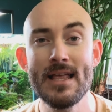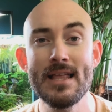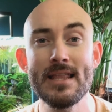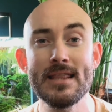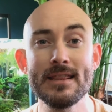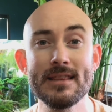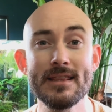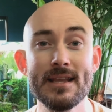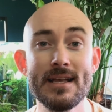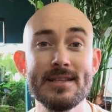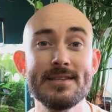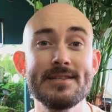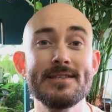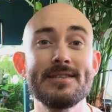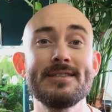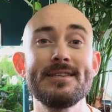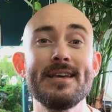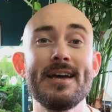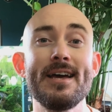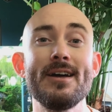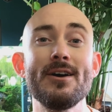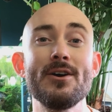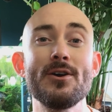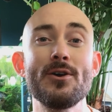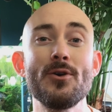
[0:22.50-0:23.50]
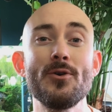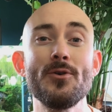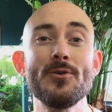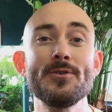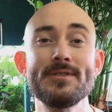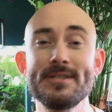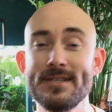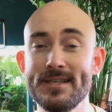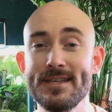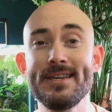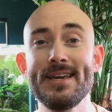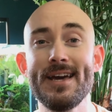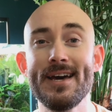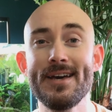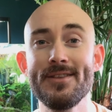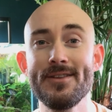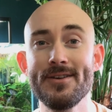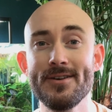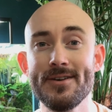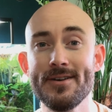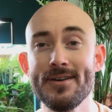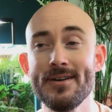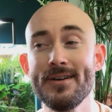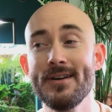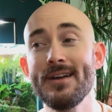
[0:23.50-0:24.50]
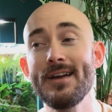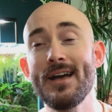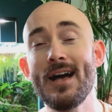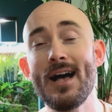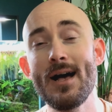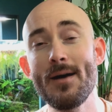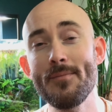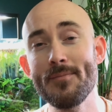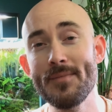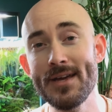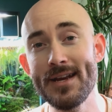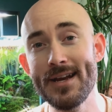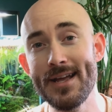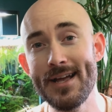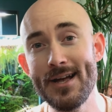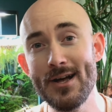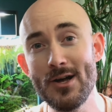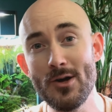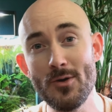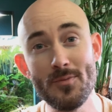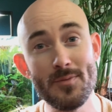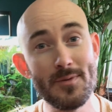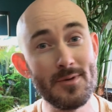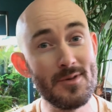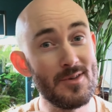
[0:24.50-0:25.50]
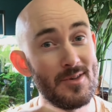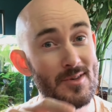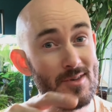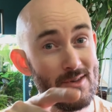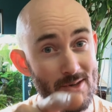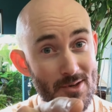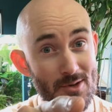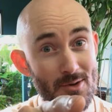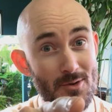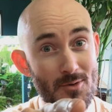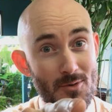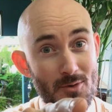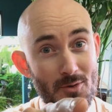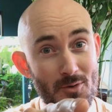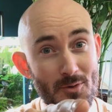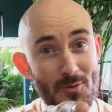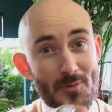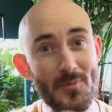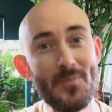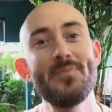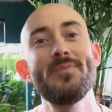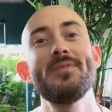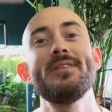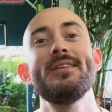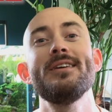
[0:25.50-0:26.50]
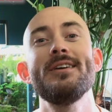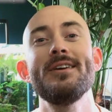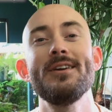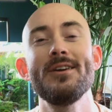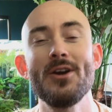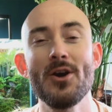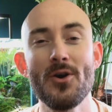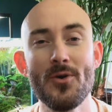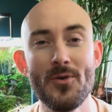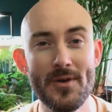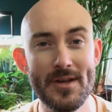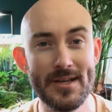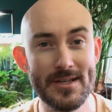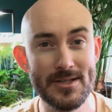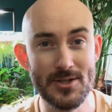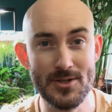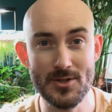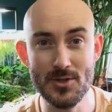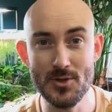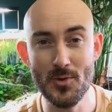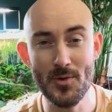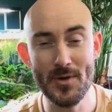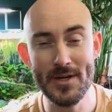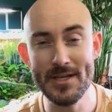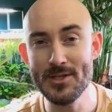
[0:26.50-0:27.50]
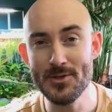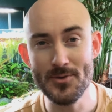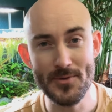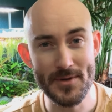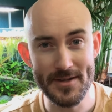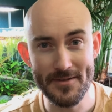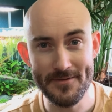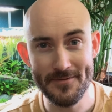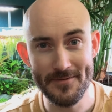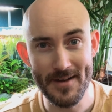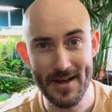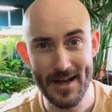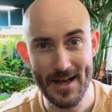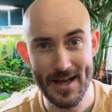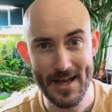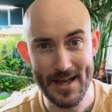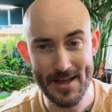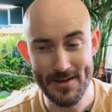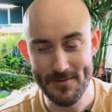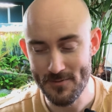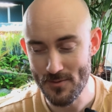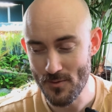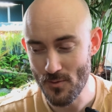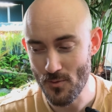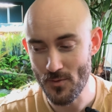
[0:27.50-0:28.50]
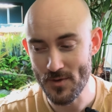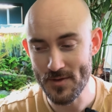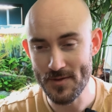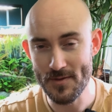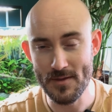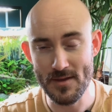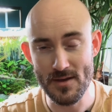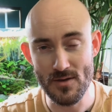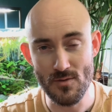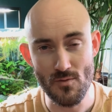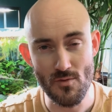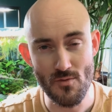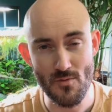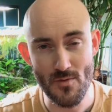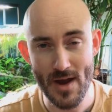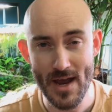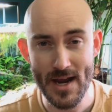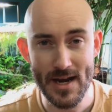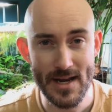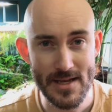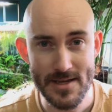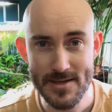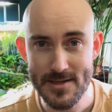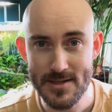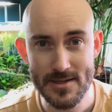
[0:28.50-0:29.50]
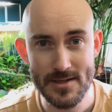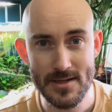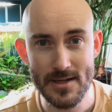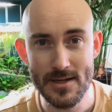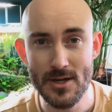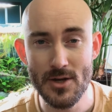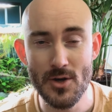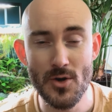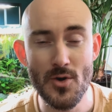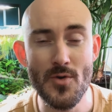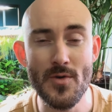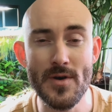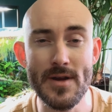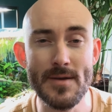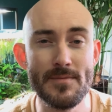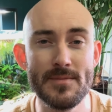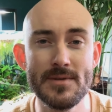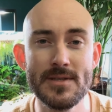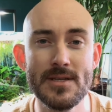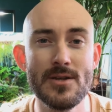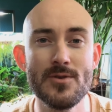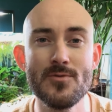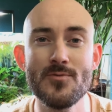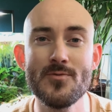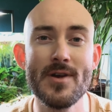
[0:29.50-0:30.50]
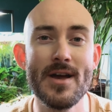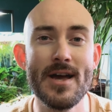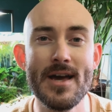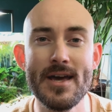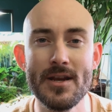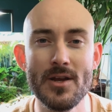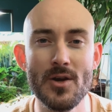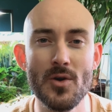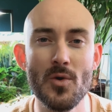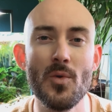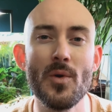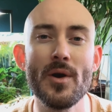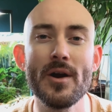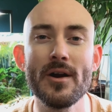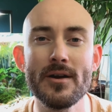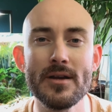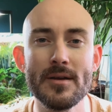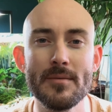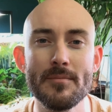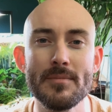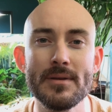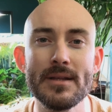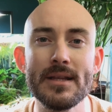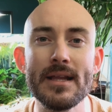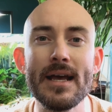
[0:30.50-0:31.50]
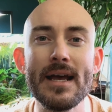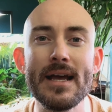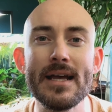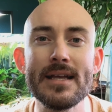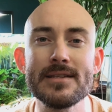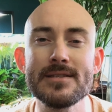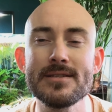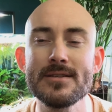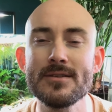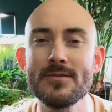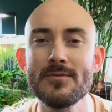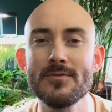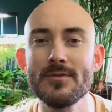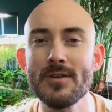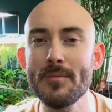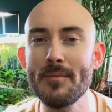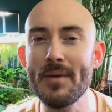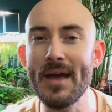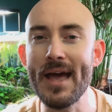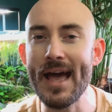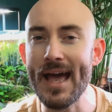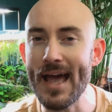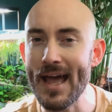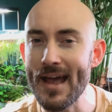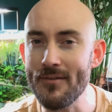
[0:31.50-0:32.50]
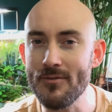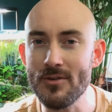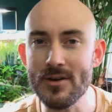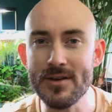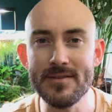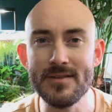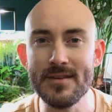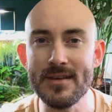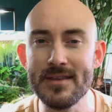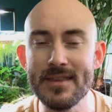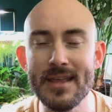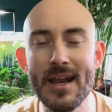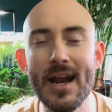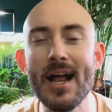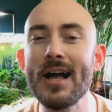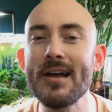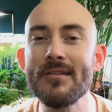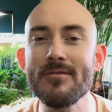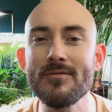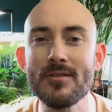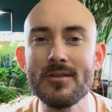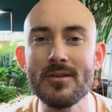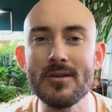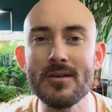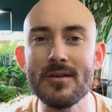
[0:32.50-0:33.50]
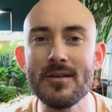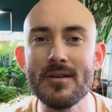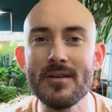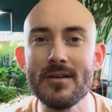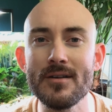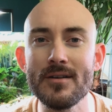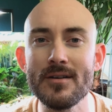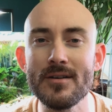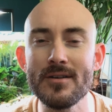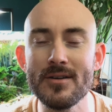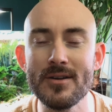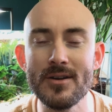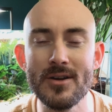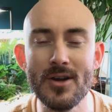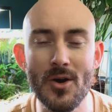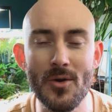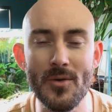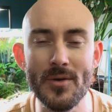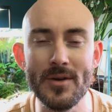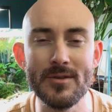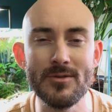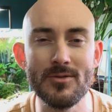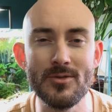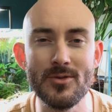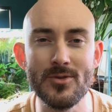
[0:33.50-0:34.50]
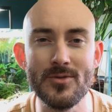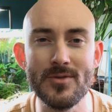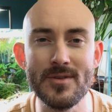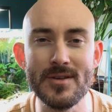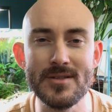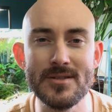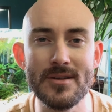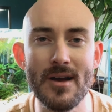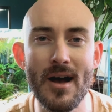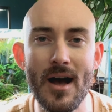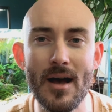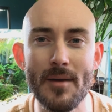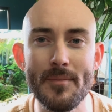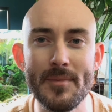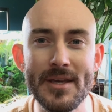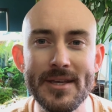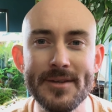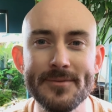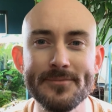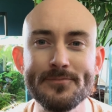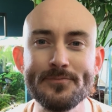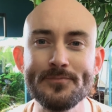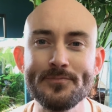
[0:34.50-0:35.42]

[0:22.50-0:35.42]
Let's set a goal together. I'm going to help you go into 2025 with the reddest crimson red aquarium plants from everything that I've learned going through this hobby.